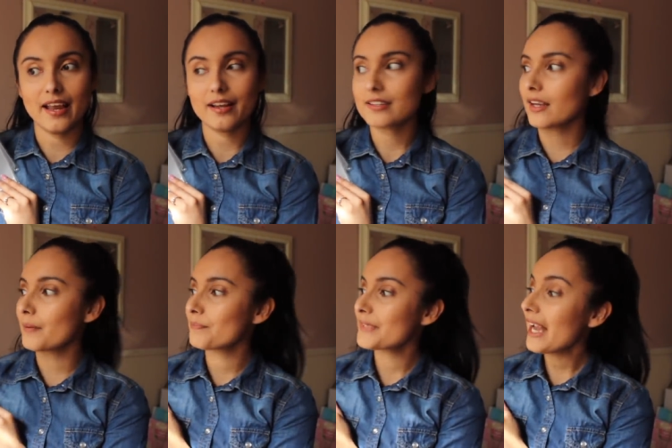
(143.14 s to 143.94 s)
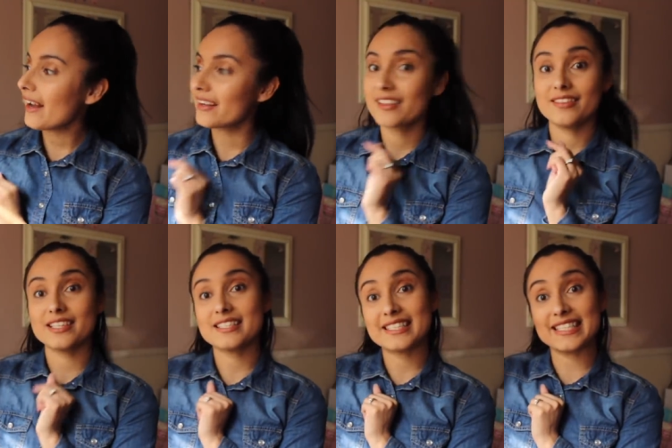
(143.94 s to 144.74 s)
And yeah,
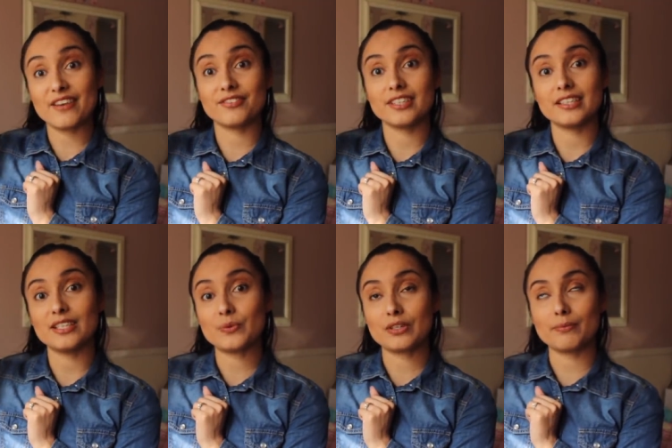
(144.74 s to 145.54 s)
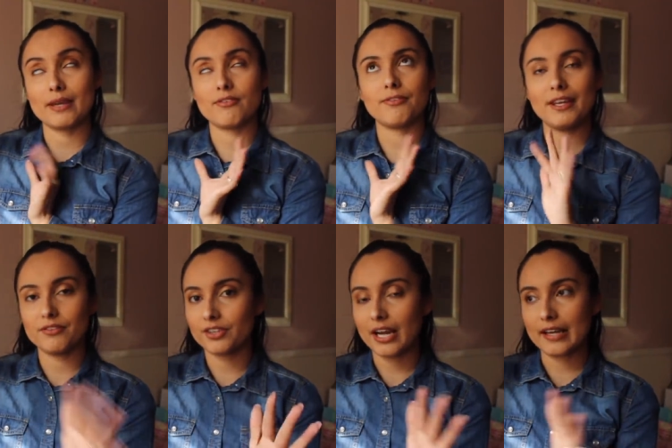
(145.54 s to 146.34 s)
this is definitely one of my
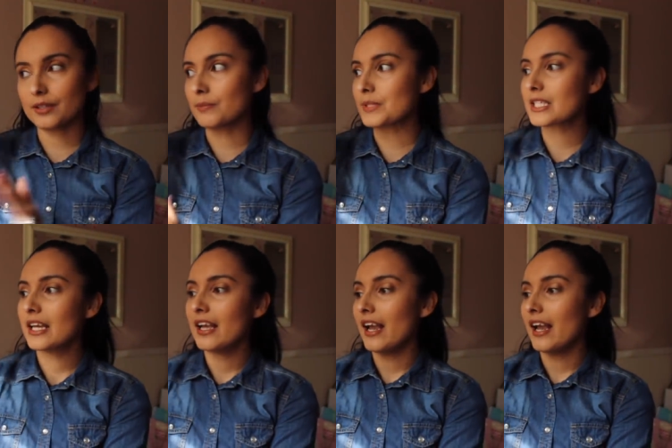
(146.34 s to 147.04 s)
favorite items,